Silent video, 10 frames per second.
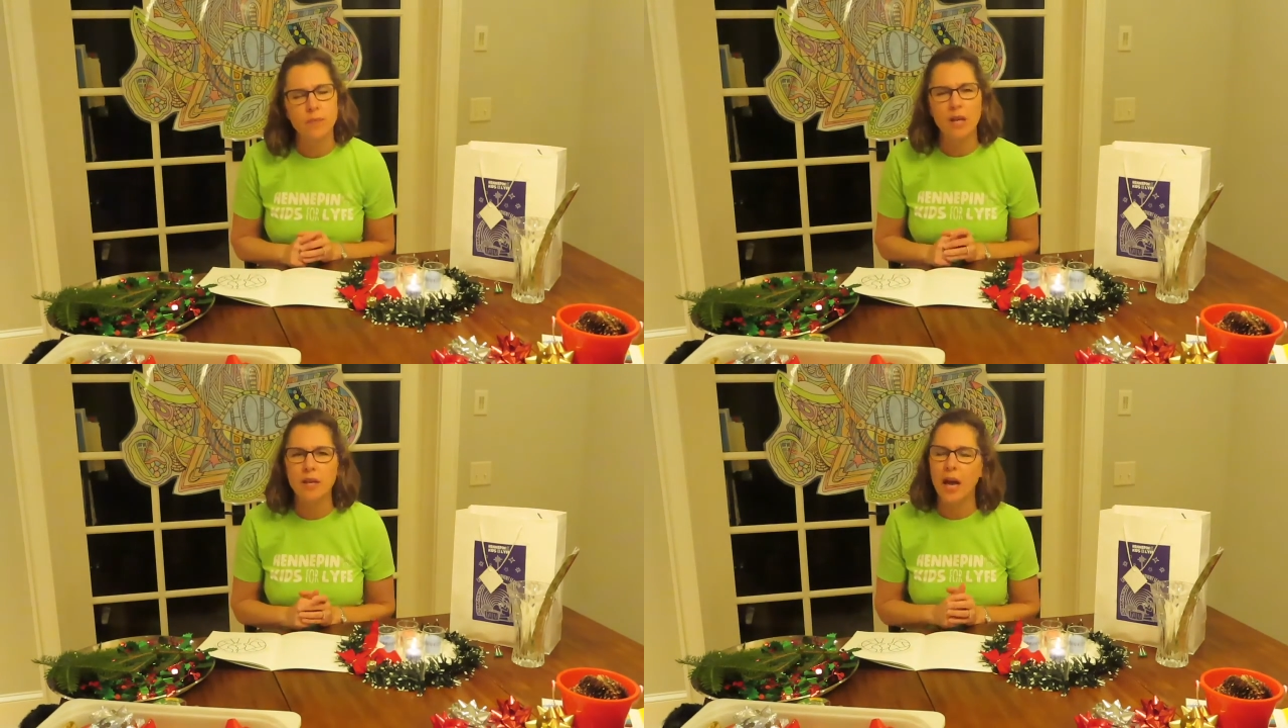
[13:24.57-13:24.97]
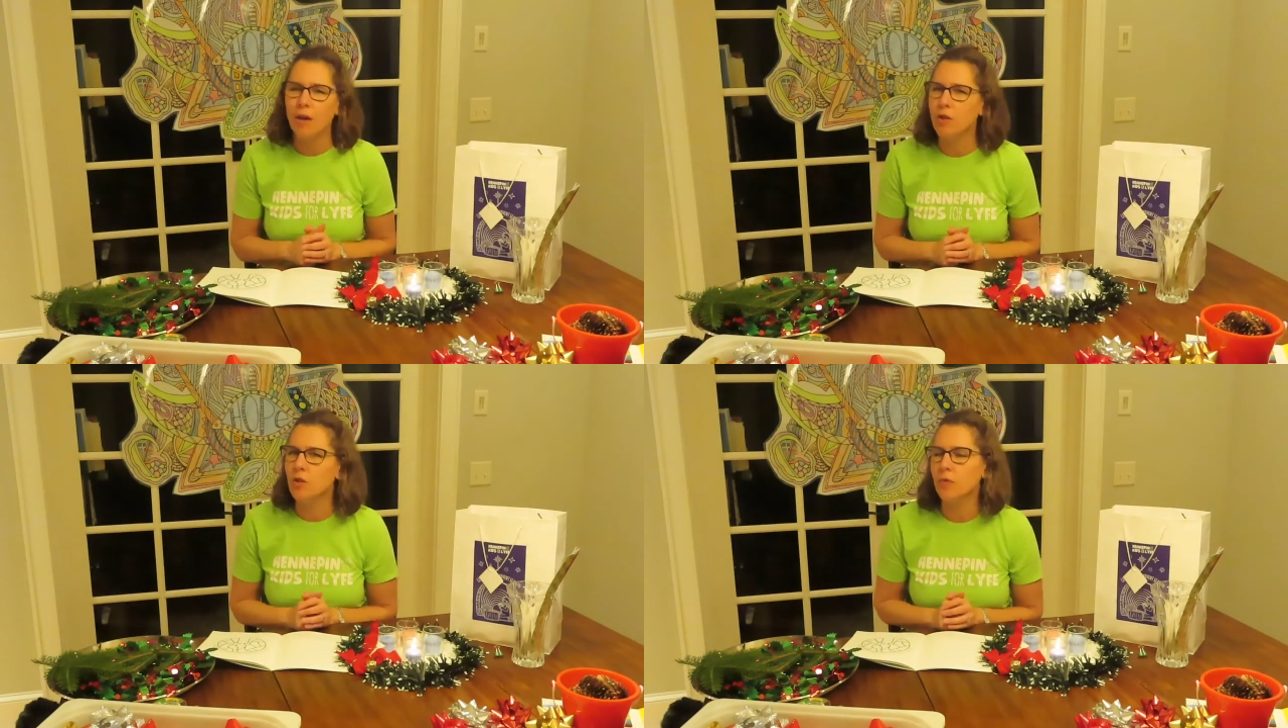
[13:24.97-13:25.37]
And how
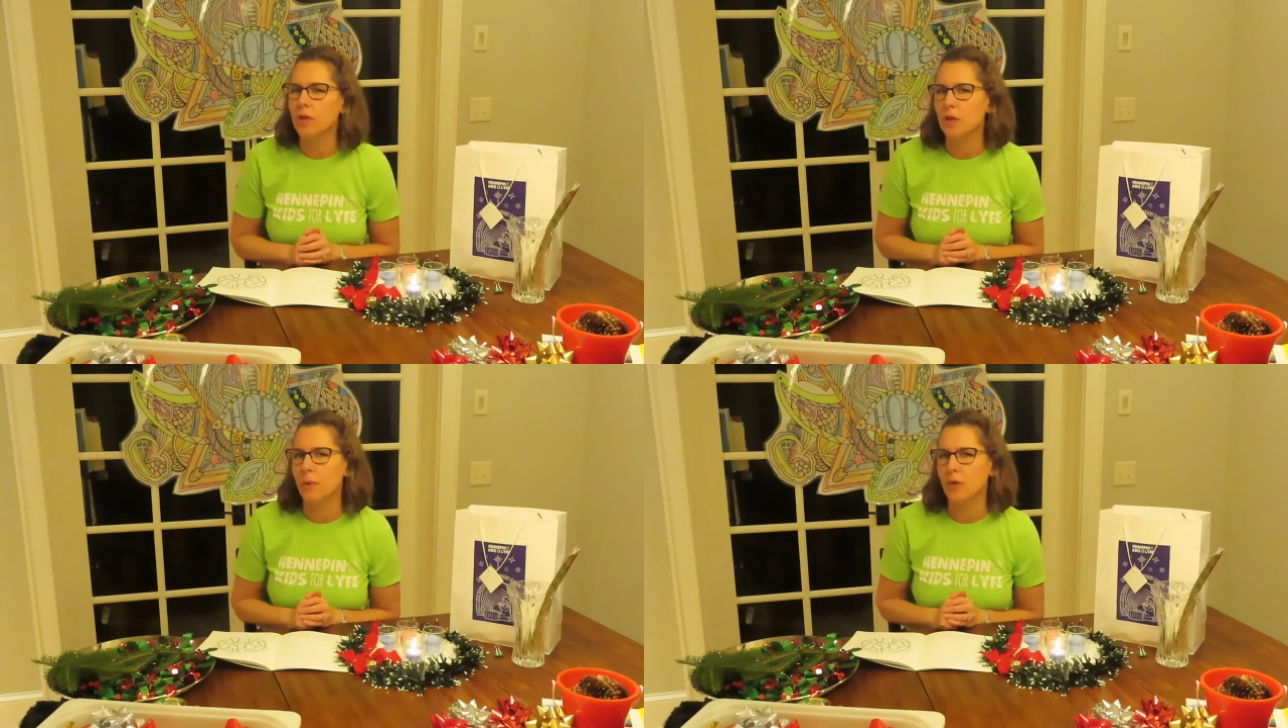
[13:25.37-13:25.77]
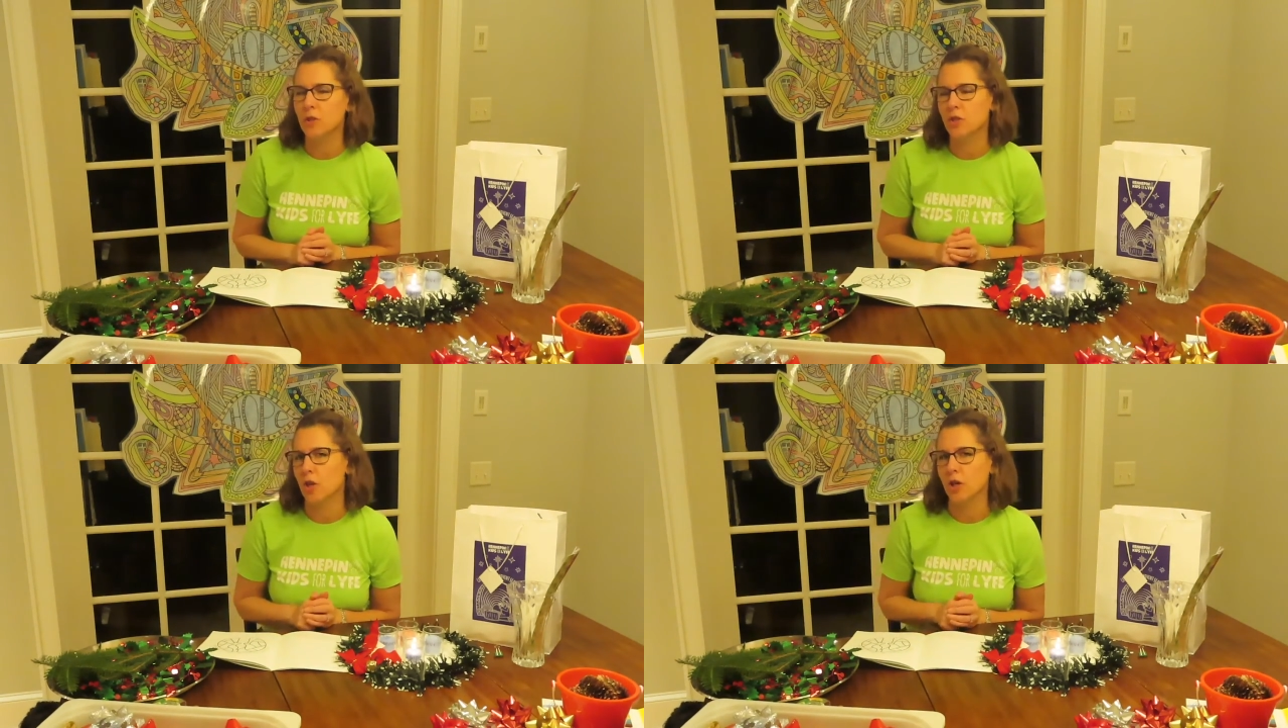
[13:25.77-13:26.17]
do you feel about
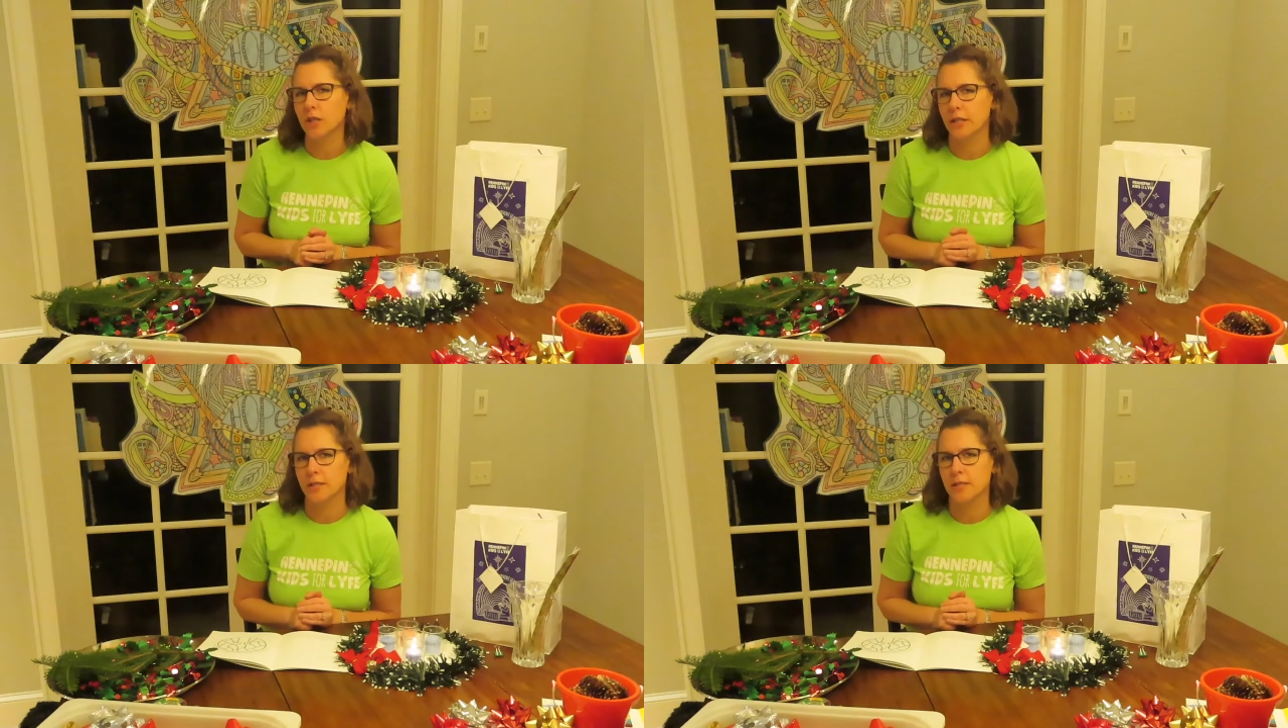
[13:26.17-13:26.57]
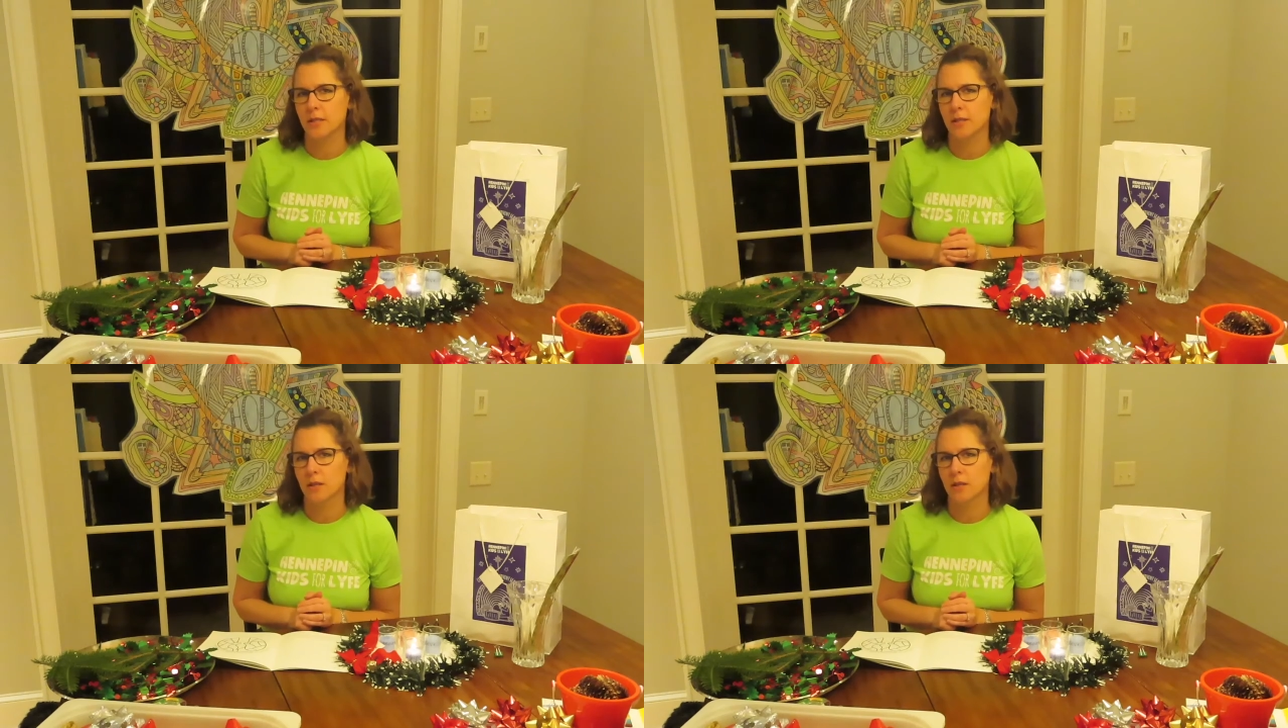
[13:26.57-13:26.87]
the darkness?